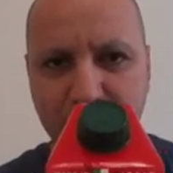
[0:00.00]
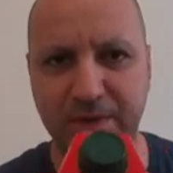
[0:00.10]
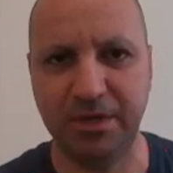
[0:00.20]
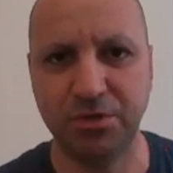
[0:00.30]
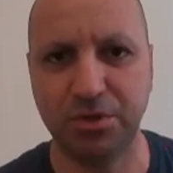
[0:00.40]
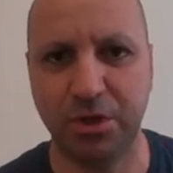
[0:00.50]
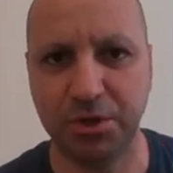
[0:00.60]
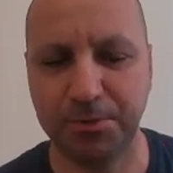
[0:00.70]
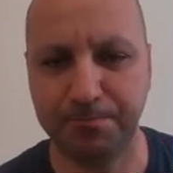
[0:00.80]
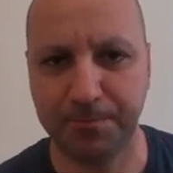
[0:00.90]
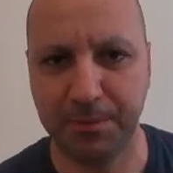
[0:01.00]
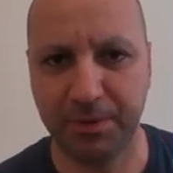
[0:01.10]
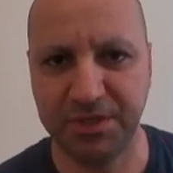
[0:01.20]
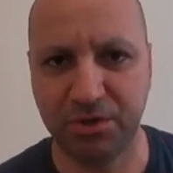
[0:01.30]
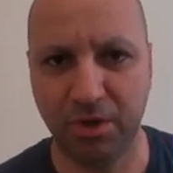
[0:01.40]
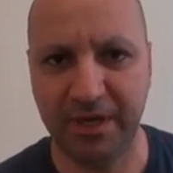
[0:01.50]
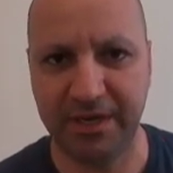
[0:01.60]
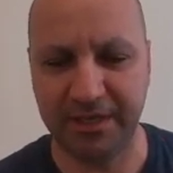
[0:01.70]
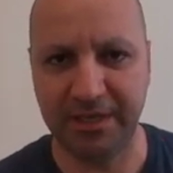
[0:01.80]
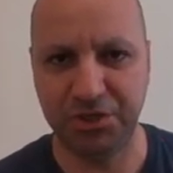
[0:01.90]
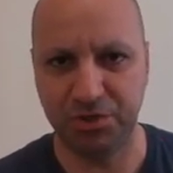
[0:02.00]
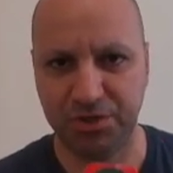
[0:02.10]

tomato sauce, please go ahead and get